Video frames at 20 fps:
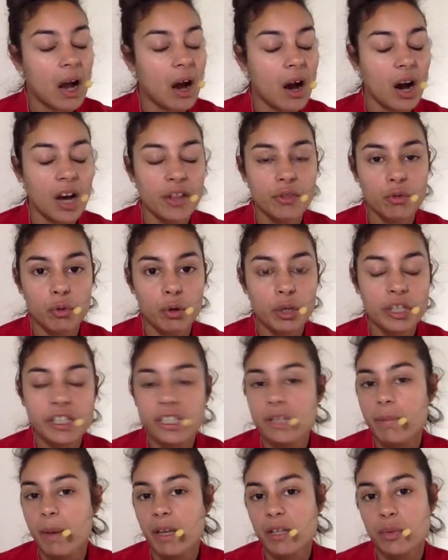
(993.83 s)
Either or, it
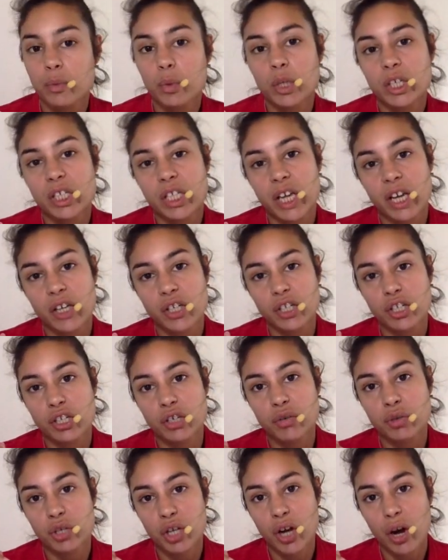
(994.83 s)
doesn't matter which section
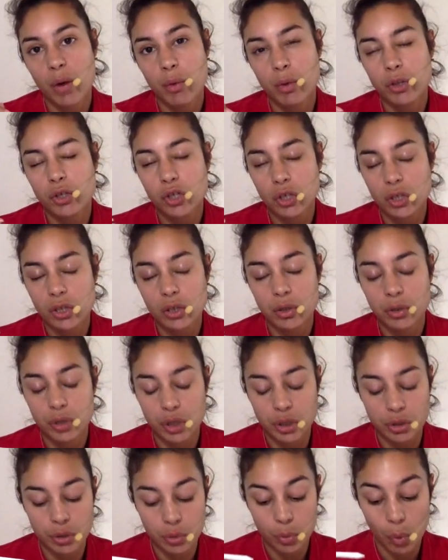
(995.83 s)
you start with, just as long as
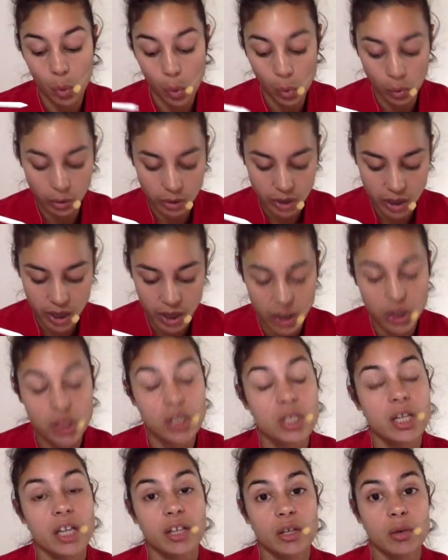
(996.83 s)
you do all the
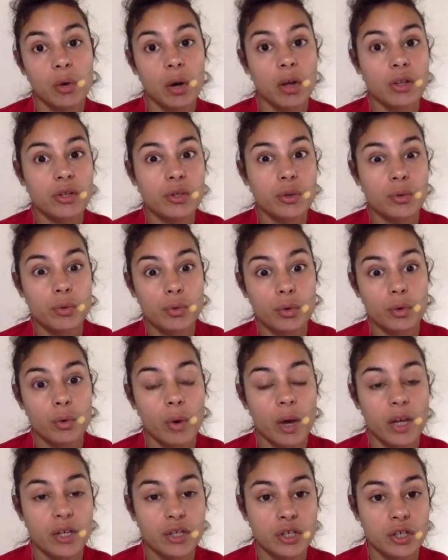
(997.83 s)
sections and you answer all the
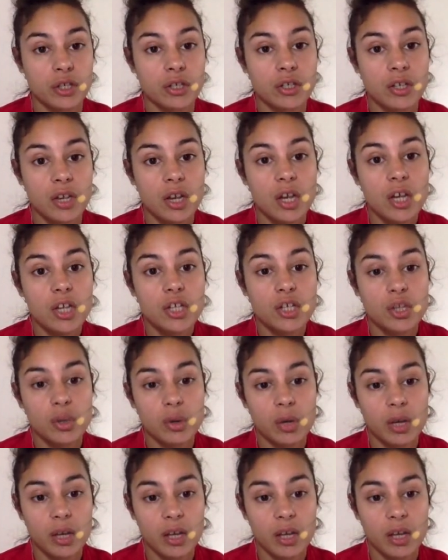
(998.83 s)
questions. So